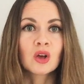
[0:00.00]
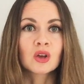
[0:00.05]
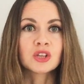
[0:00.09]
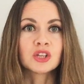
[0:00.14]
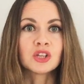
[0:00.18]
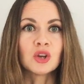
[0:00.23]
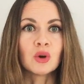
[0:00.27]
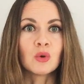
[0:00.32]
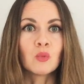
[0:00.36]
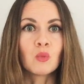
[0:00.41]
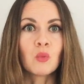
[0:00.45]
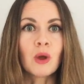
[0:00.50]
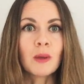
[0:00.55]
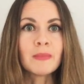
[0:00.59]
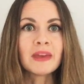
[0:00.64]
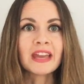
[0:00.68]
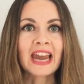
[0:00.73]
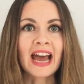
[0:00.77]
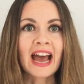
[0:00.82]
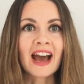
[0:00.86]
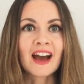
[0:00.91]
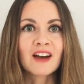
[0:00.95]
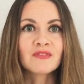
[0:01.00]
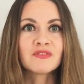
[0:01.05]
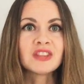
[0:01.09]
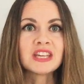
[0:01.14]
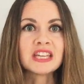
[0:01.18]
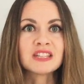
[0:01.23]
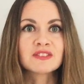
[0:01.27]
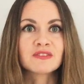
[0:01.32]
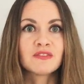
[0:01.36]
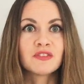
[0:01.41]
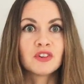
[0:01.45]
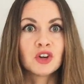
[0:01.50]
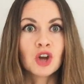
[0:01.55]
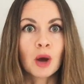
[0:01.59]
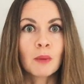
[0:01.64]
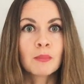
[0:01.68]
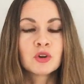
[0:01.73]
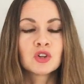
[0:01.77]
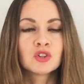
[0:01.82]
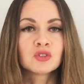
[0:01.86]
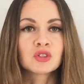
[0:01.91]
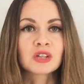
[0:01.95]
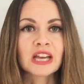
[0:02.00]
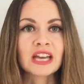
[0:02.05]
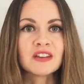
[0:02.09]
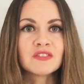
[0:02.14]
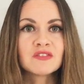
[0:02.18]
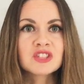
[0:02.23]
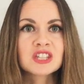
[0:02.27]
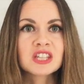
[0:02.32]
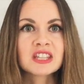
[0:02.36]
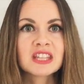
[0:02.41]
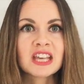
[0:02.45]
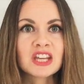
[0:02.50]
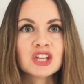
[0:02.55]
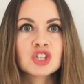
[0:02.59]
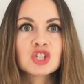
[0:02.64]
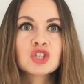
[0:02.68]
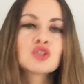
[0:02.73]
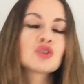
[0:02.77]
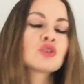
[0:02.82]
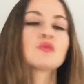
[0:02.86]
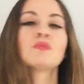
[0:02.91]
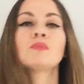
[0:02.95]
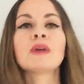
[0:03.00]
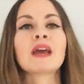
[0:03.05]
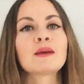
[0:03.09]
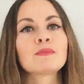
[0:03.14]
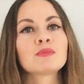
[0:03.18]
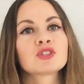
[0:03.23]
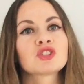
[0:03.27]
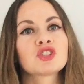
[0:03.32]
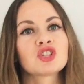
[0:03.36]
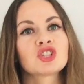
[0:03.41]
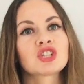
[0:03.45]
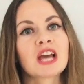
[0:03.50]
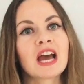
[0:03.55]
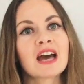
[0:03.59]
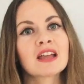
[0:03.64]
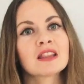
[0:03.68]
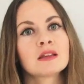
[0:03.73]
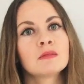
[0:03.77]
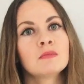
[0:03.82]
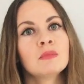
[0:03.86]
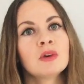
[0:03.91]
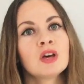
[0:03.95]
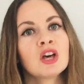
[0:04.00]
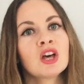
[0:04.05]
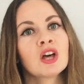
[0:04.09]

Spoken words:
women have these phenomenal gifts and they should be able to share them,